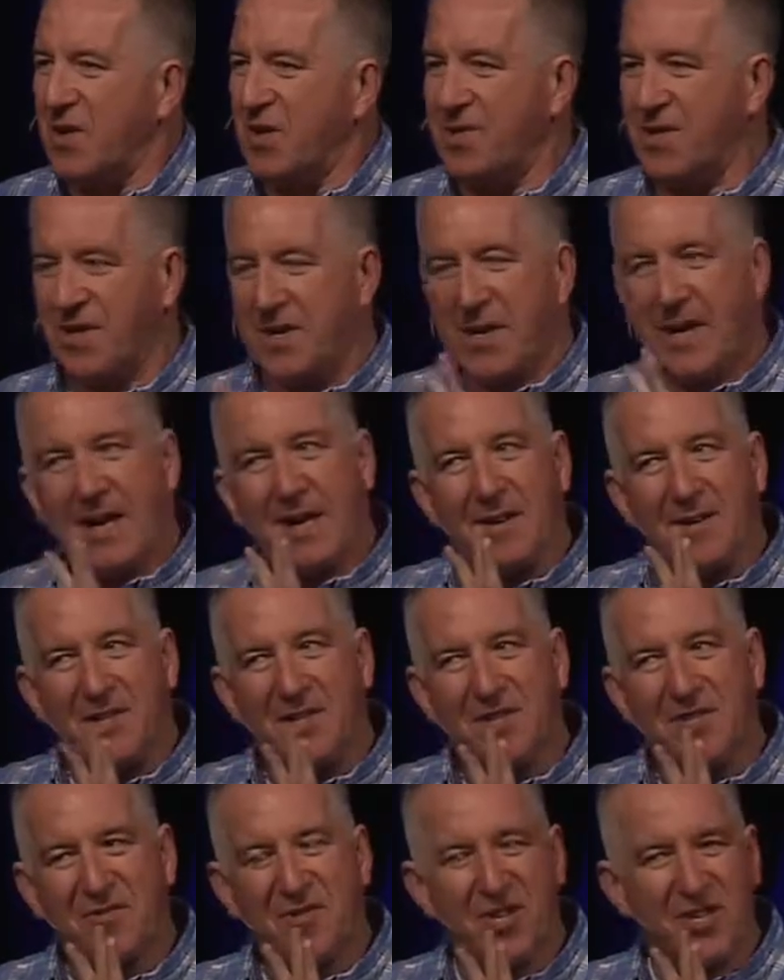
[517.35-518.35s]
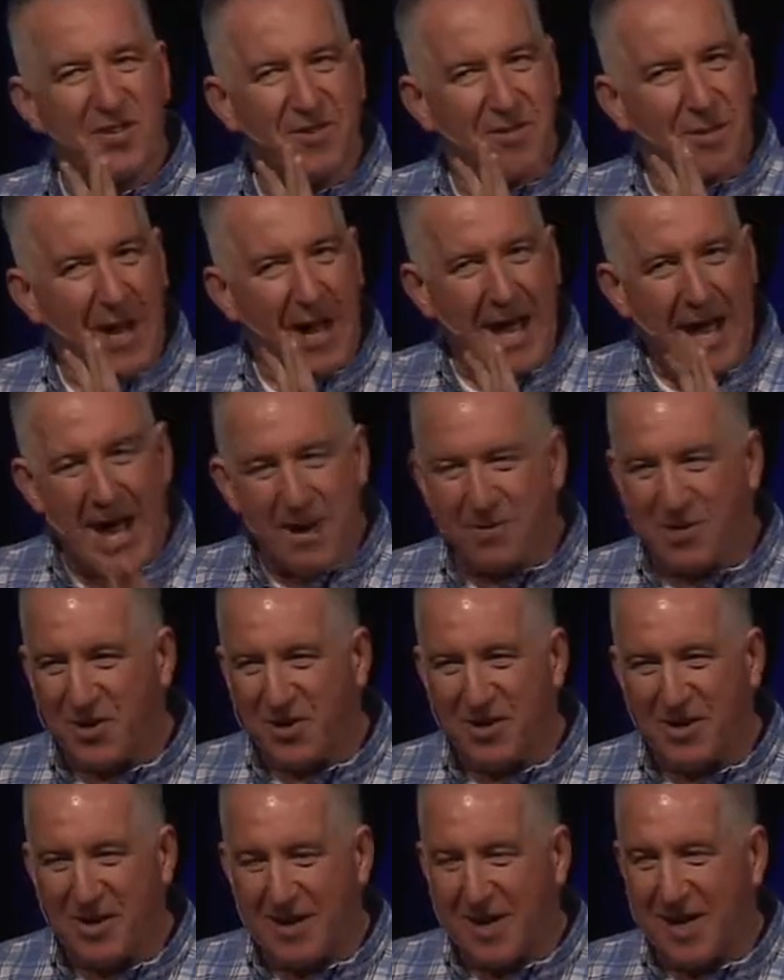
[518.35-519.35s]
So again, just
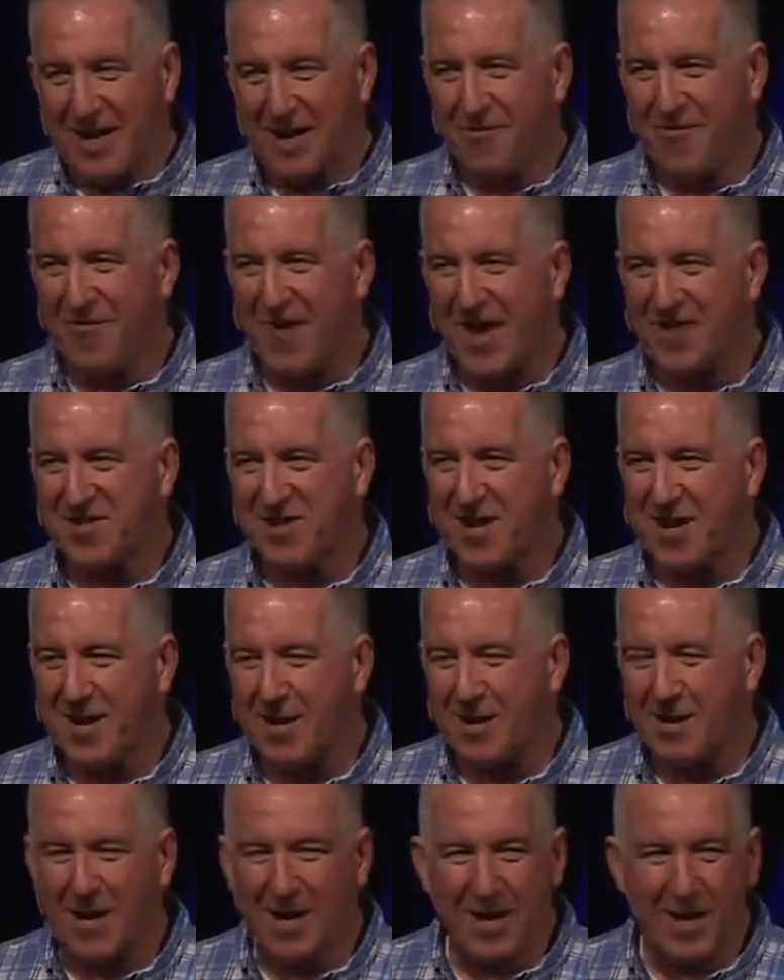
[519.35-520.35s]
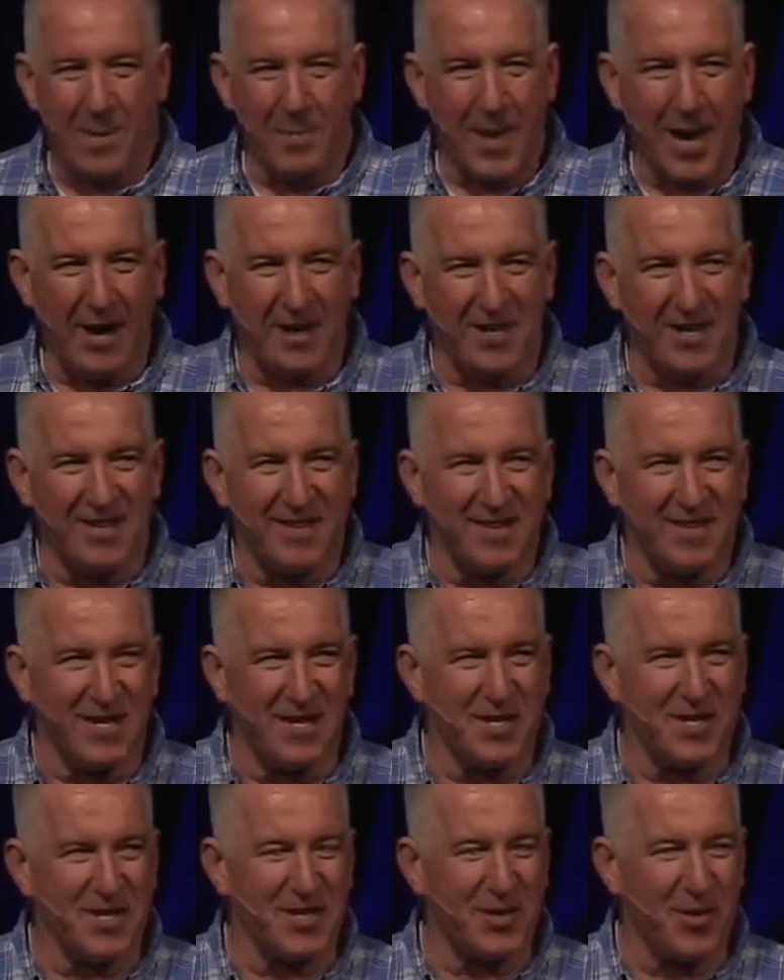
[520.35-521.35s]
absolutely fascinated about
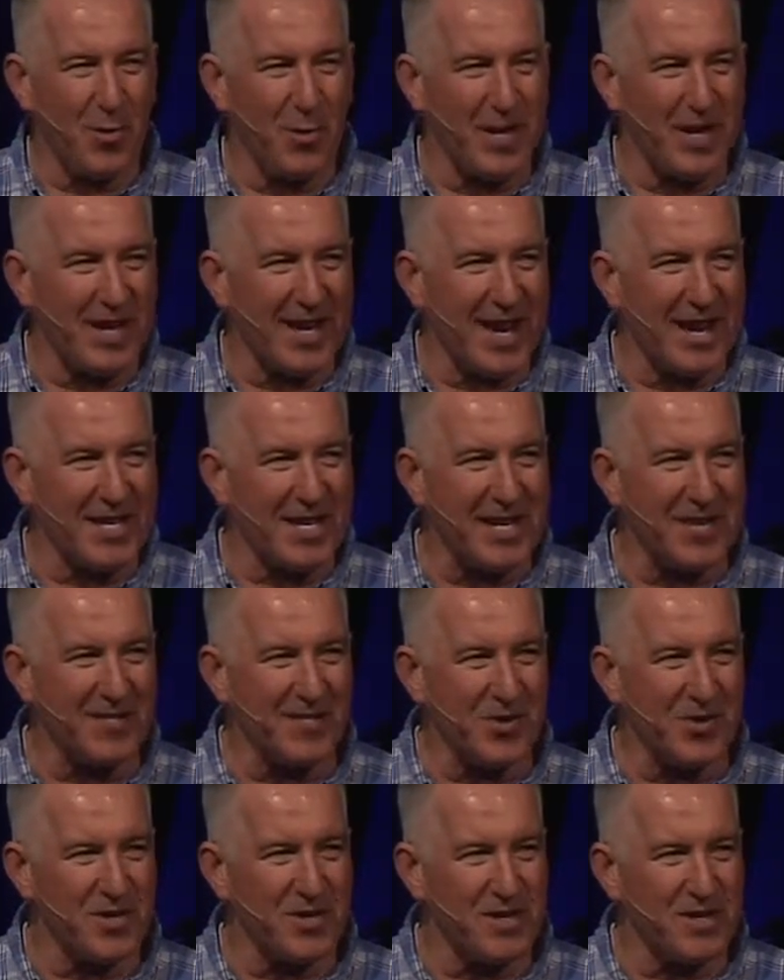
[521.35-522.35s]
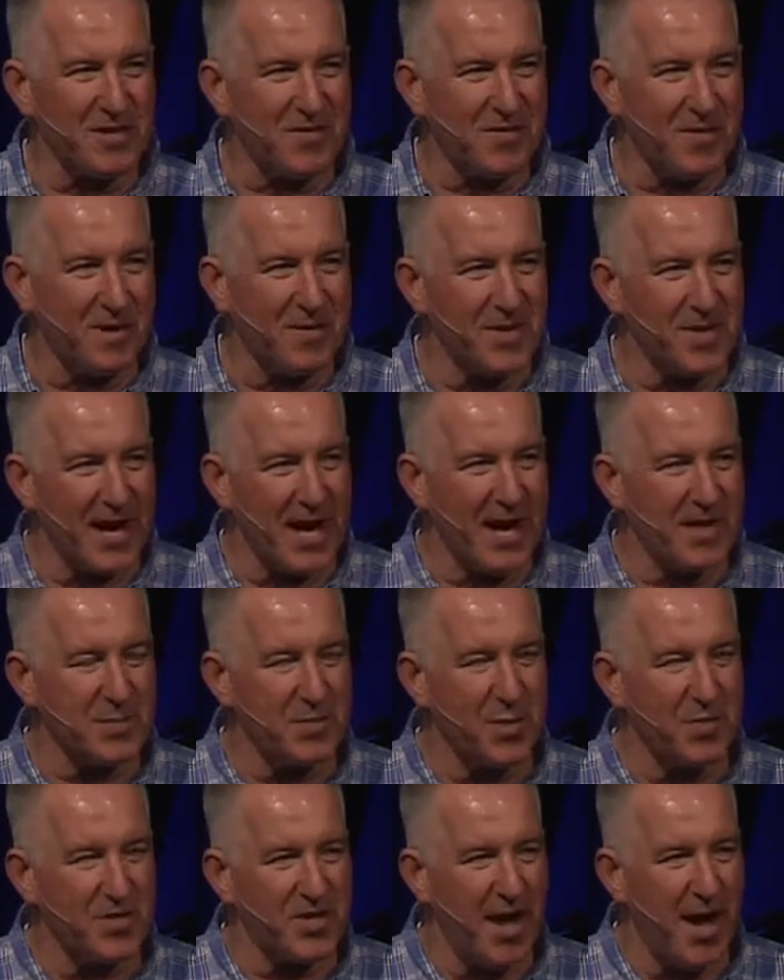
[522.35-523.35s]
these opening 18 verses from the
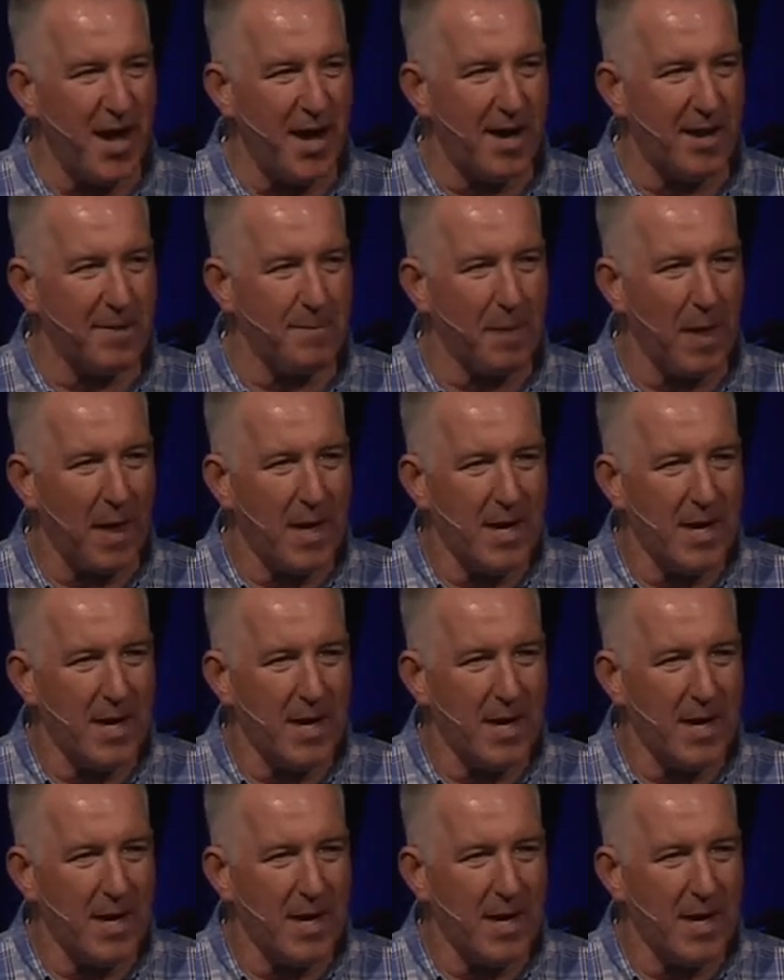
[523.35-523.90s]
Gospel of John.